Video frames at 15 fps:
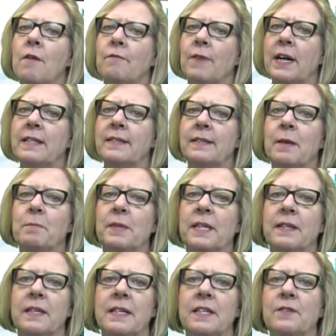Find something
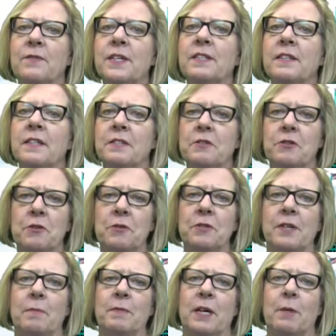that needs fixing and do
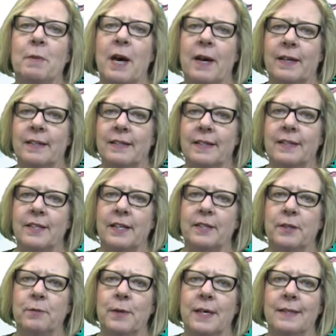something about it,
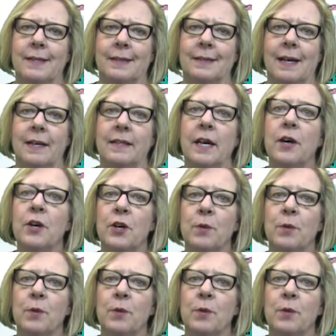suggested Rey Saldana,